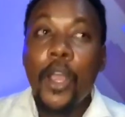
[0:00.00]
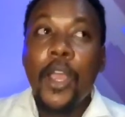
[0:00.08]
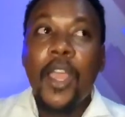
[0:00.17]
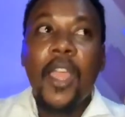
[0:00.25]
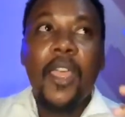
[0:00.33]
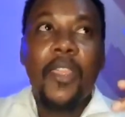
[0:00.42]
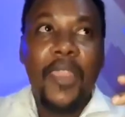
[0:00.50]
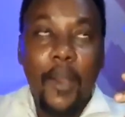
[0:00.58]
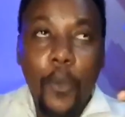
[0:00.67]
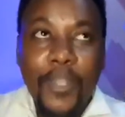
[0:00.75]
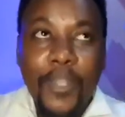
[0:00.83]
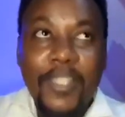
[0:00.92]
the
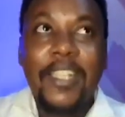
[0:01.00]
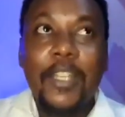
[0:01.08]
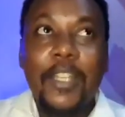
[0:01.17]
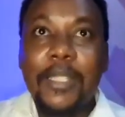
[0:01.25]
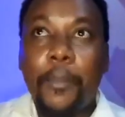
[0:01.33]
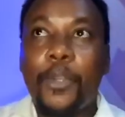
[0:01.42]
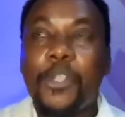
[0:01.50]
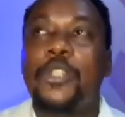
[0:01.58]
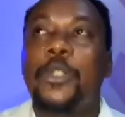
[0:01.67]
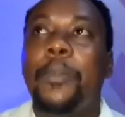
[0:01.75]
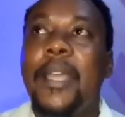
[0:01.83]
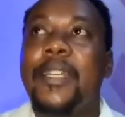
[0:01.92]
question we are supposed to be
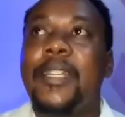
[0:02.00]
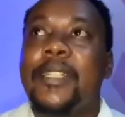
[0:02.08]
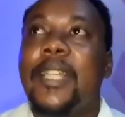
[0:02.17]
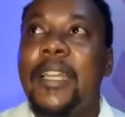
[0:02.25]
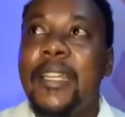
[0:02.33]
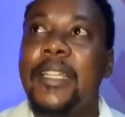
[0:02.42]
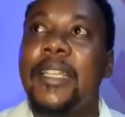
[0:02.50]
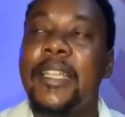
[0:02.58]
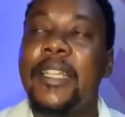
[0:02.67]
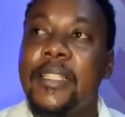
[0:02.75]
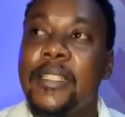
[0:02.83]
understanding is,